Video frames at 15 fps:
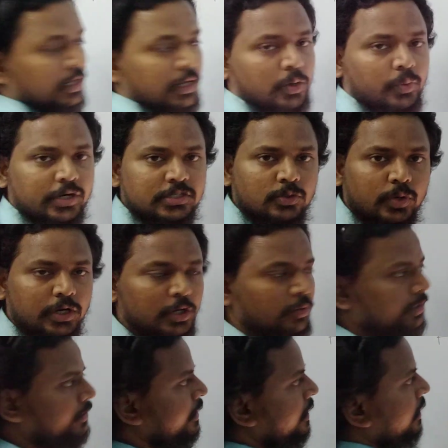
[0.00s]
What is 1
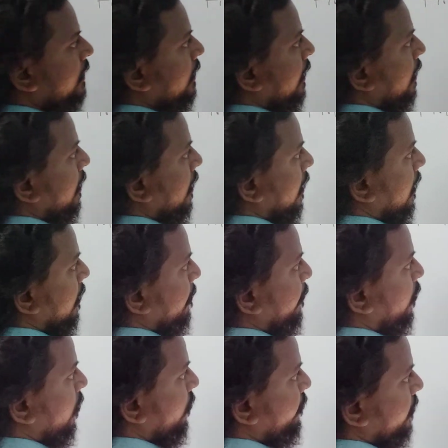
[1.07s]
over 3?
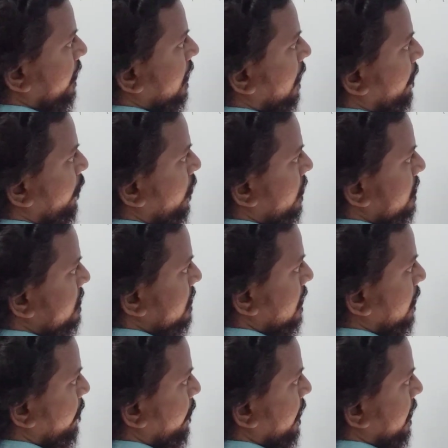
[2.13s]
Profit upon
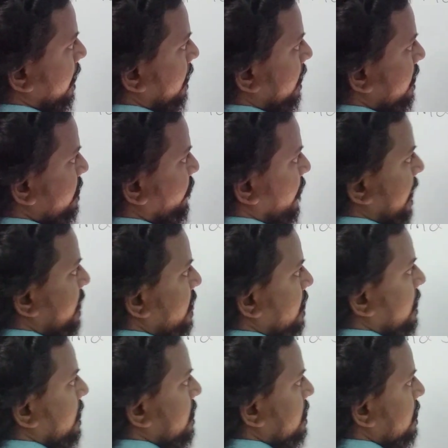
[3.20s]
CP. This fraction
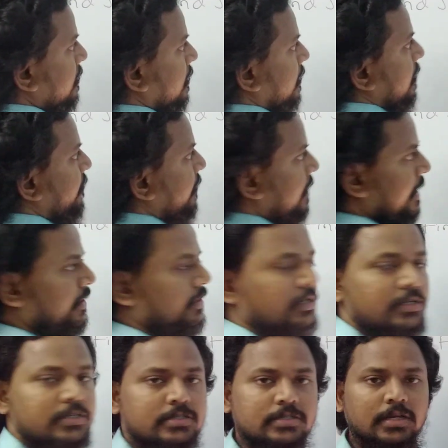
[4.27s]
is given like
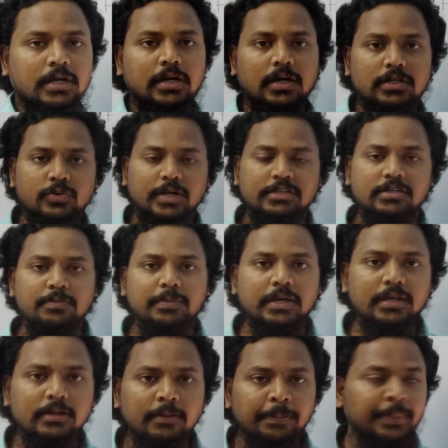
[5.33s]
this. So what does it
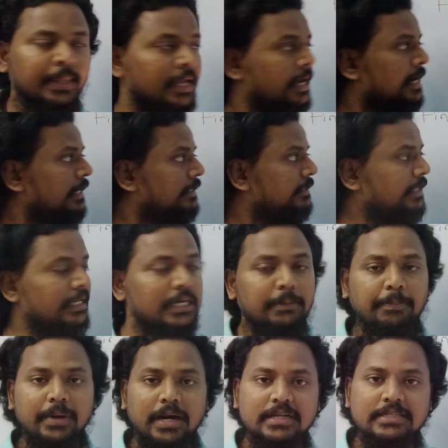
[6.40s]
mean? 3
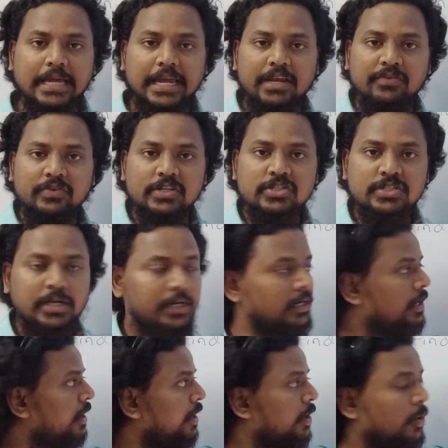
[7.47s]
parts I
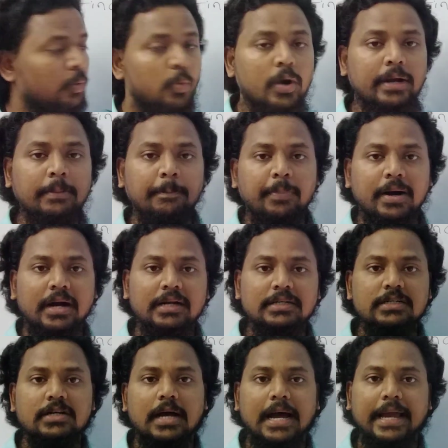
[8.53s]
invested, 1
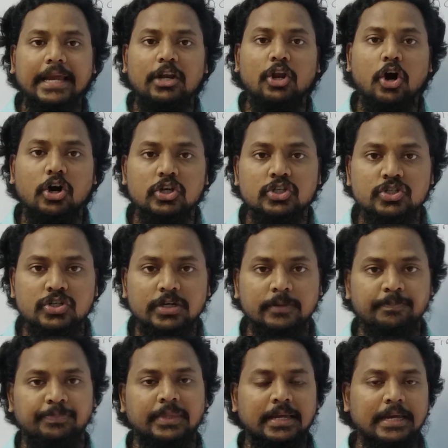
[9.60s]
part I lost.
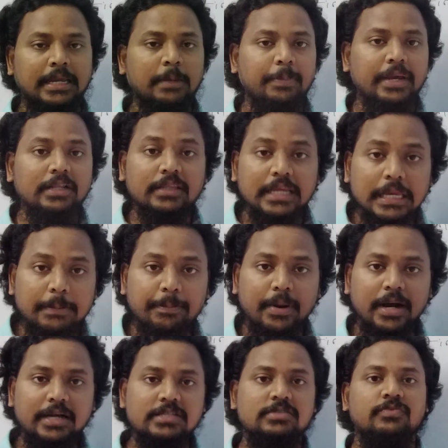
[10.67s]
I repeat, 3
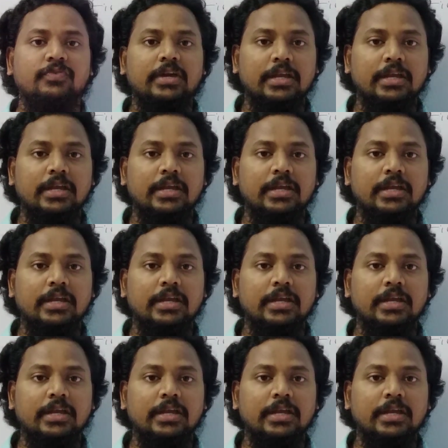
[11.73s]
parts we